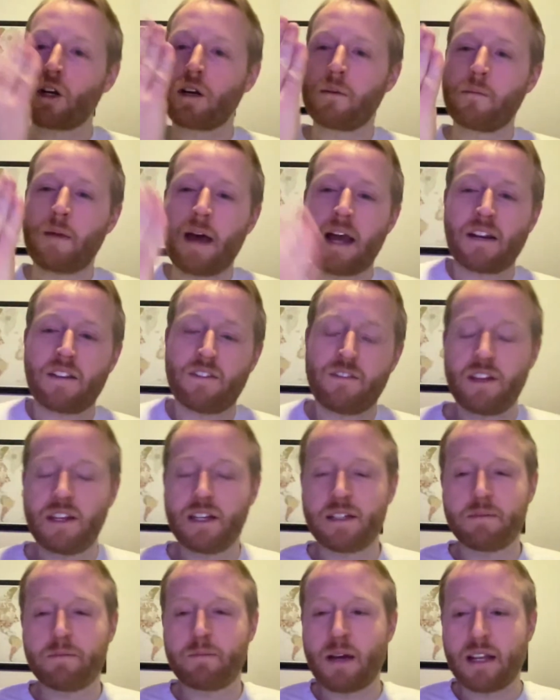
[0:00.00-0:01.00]

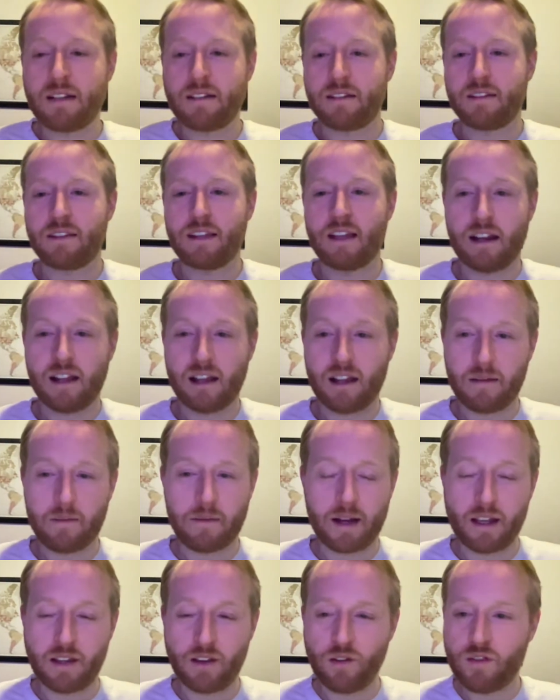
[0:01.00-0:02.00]
Magnifique bets that
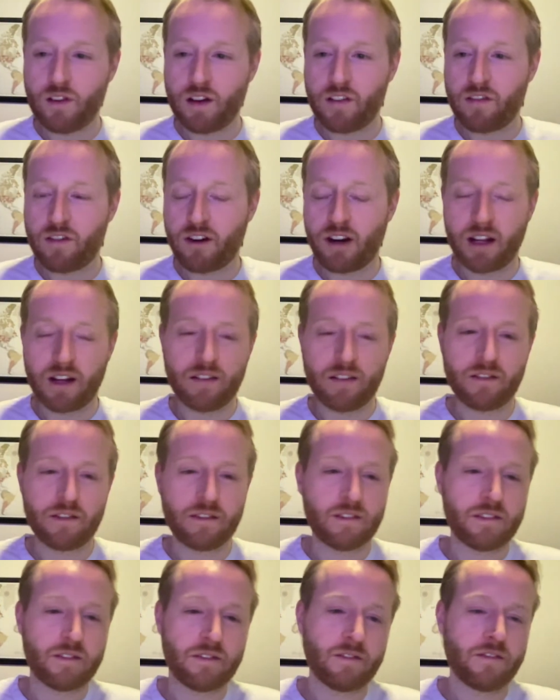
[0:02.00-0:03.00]
my Juve
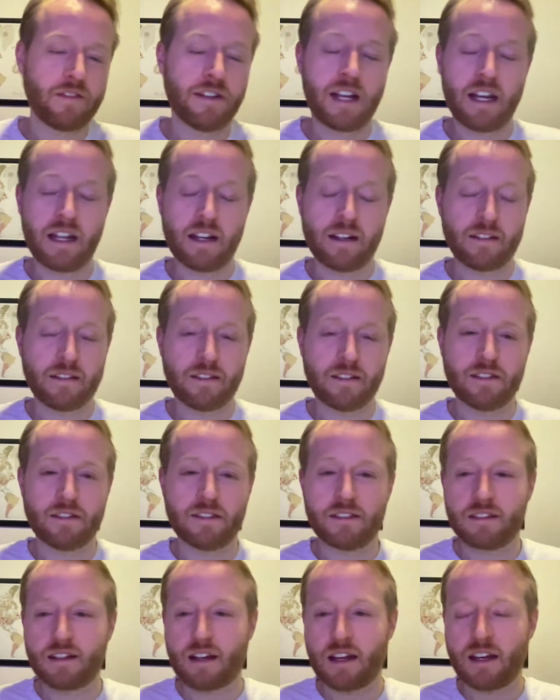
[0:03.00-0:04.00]
fan just
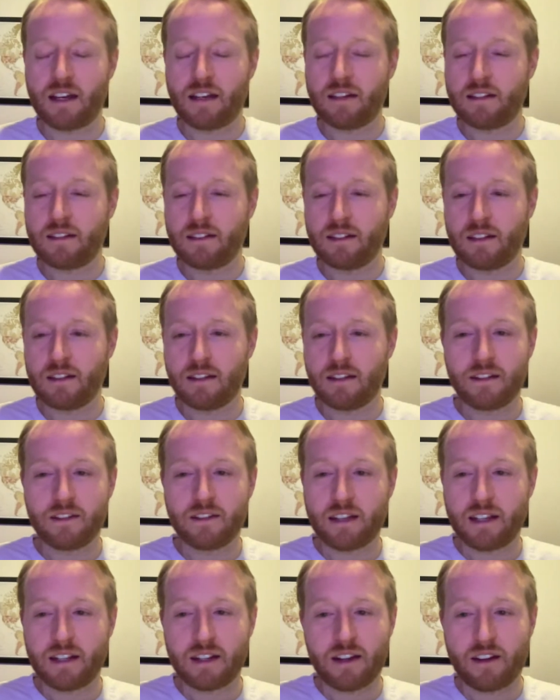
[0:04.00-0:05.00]
decided to. He's
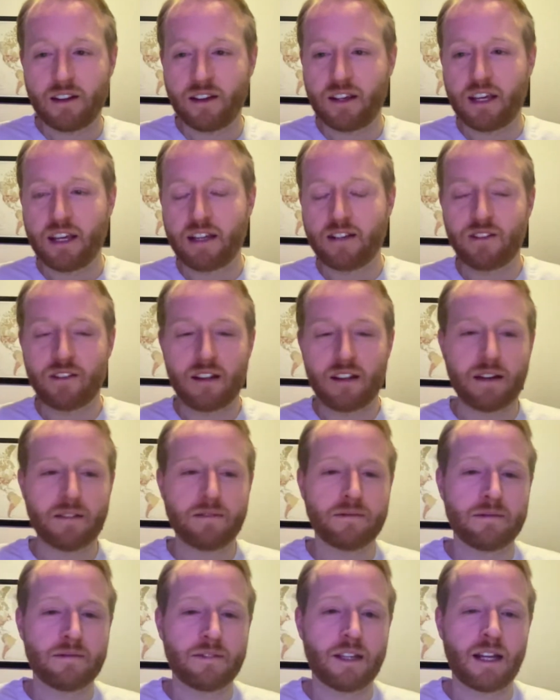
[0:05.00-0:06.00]
like, no, you can't do
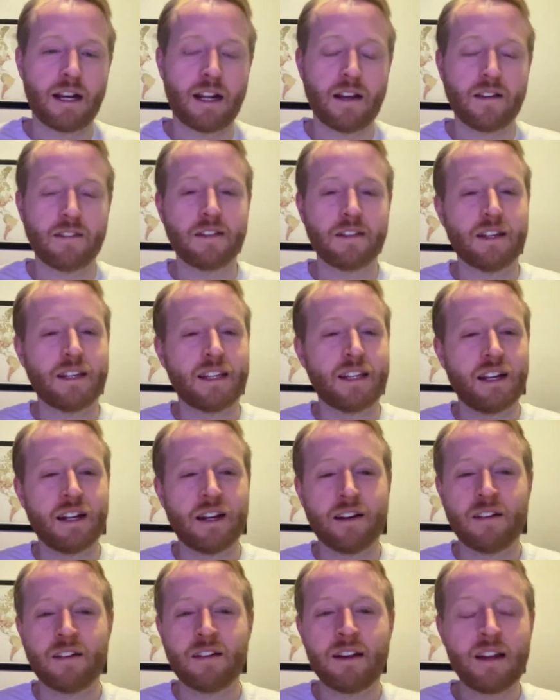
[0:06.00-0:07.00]
that. And I was like,
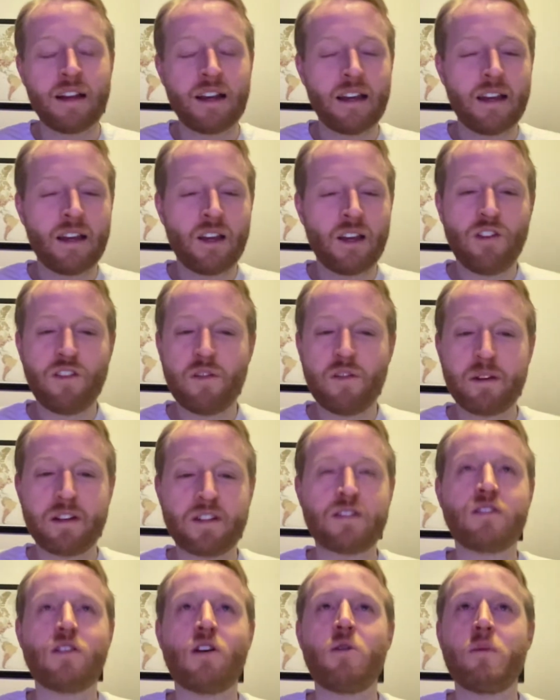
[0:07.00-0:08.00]
Juve have been
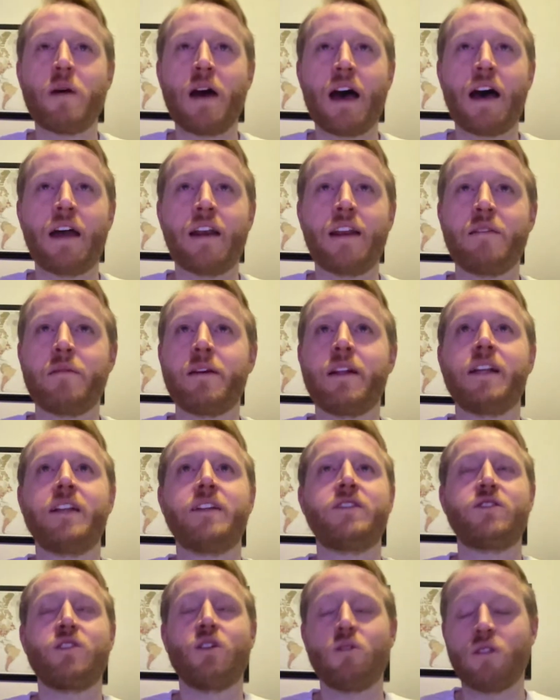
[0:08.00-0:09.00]
so bad, and they've been
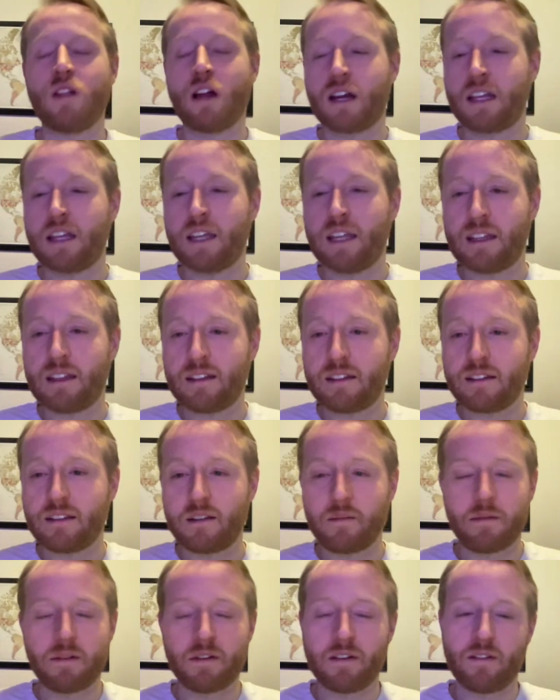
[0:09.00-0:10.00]
so lucky.
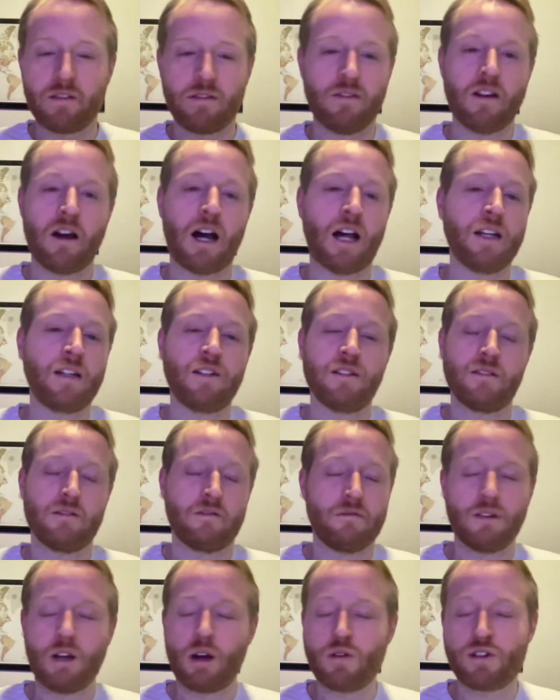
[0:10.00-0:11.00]
They've been
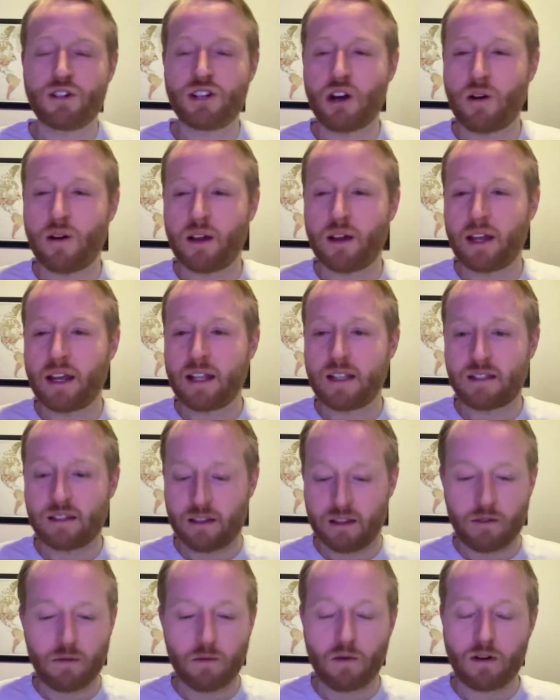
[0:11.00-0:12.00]
no showing
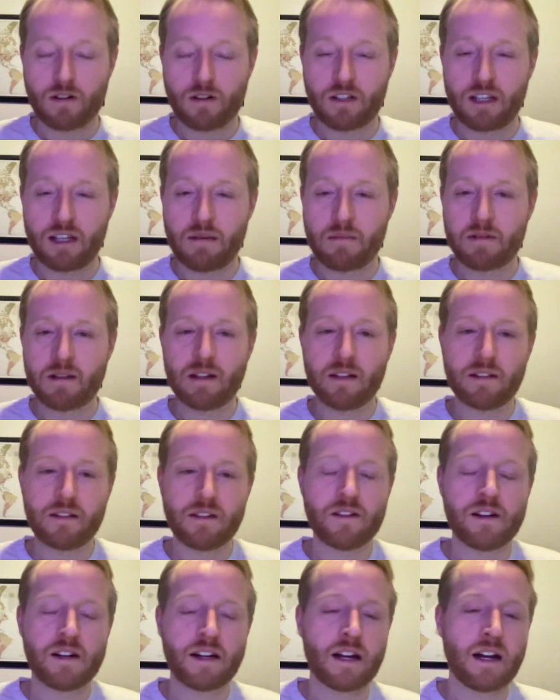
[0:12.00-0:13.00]
against the worst teams in
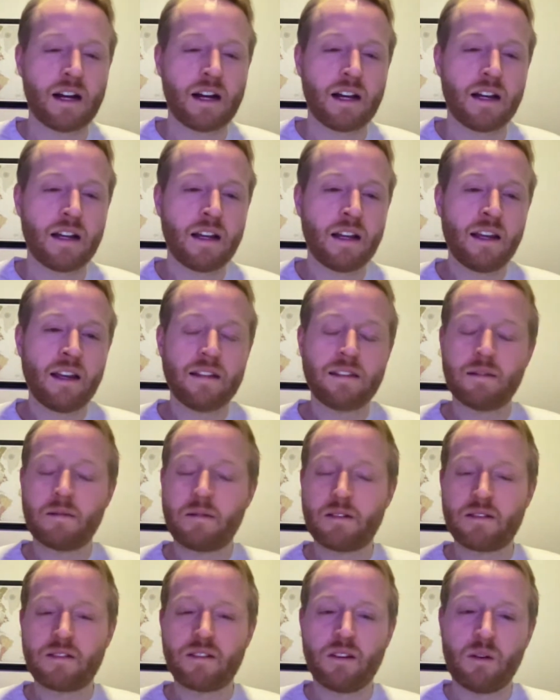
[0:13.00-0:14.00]
Serie A,
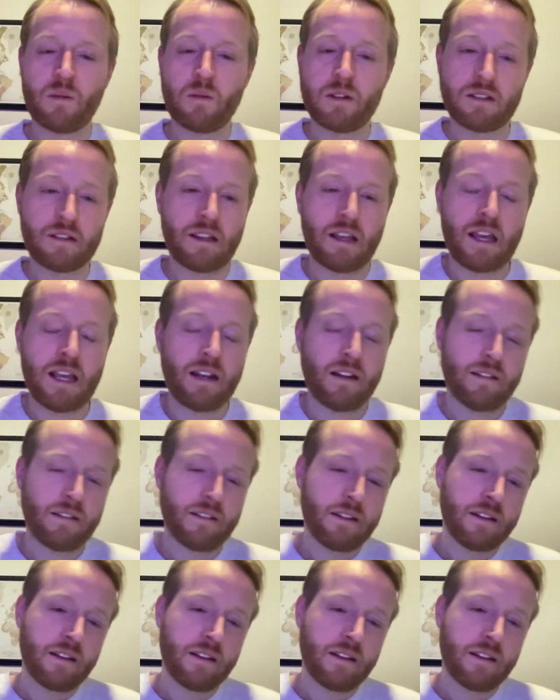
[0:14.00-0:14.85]
somehow stealing wins late.